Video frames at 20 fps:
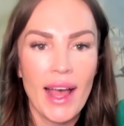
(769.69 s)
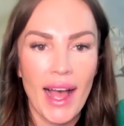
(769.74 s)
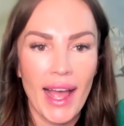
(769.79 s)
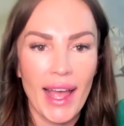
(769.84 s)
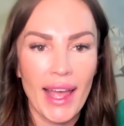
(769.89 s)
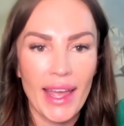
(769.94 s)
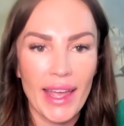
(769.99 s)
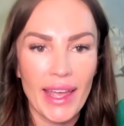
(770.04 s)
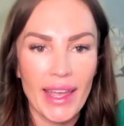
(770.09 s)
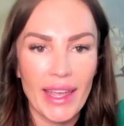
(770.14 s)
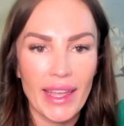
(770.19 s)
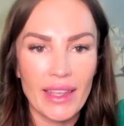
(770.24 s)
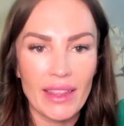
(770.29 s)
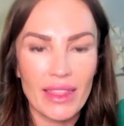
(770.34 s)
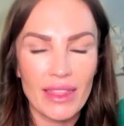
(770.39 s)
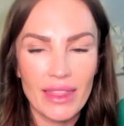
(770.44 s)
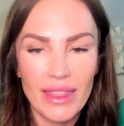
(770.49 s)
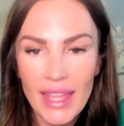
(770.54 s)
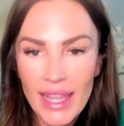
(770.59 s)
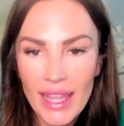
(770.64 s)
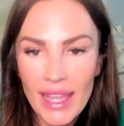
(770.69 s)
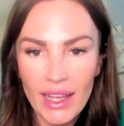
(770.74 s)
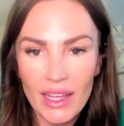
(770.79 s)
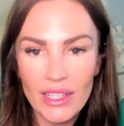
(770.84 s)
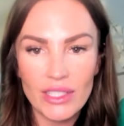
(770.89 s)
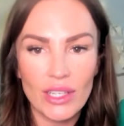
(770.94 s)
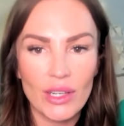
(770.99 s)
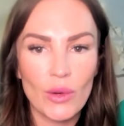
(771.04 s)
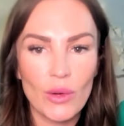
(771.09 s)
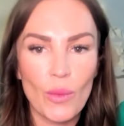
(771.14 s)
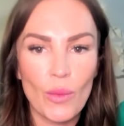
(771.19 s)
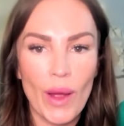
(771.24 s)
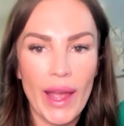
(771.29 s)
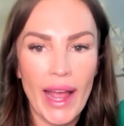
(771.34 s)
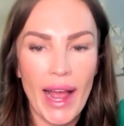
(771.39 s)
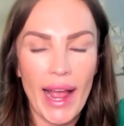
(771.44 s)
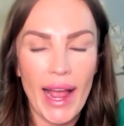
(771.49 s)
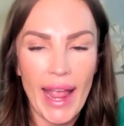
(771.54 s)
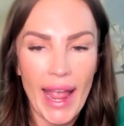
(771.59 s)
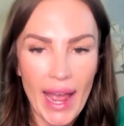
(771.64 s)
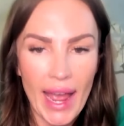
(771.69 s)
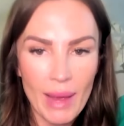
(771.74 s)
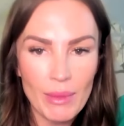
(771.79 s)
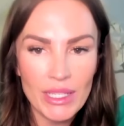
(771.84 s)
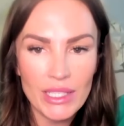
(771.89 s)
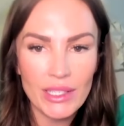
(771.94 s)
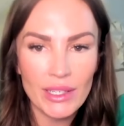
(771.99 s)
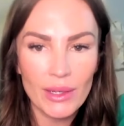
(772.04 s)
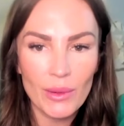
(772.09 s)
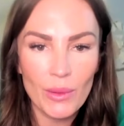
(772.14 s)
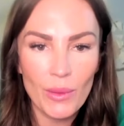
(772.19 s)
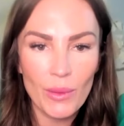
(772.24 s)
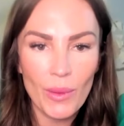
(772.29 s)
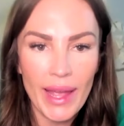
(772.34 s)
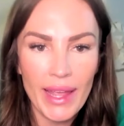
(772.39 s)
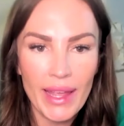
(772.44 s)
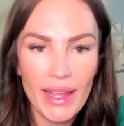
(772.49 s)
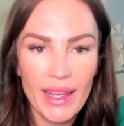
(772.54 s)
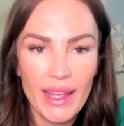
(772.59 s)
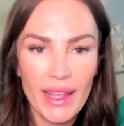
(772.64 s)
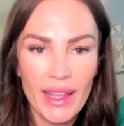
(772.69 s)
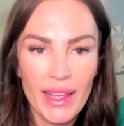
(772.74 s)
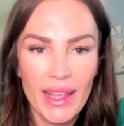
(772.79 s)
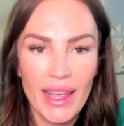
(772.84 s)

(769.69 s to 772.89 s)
I think a certain way. I am a certain way.